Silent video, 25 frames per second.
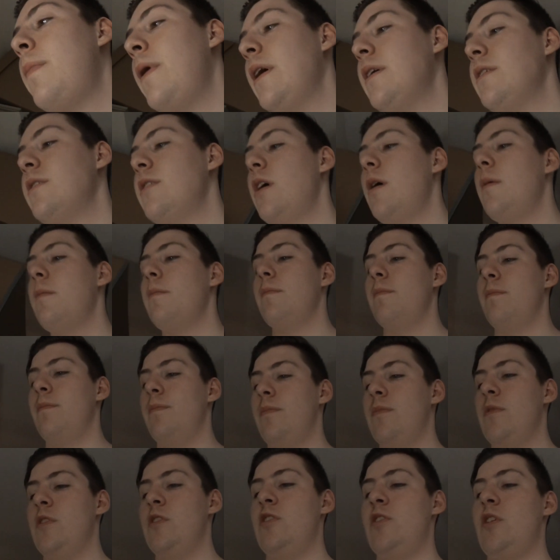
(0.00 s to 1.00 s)
picked up
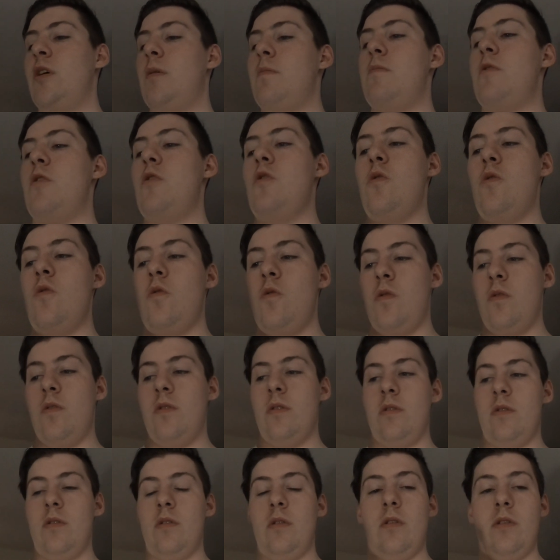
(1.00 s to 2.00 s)
some new
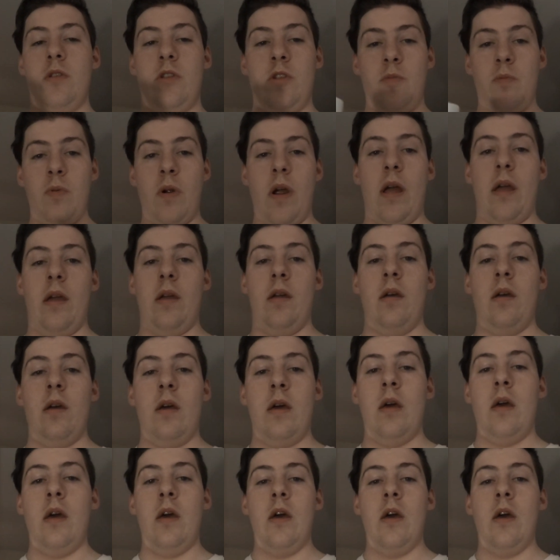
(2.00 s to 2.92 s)
spray.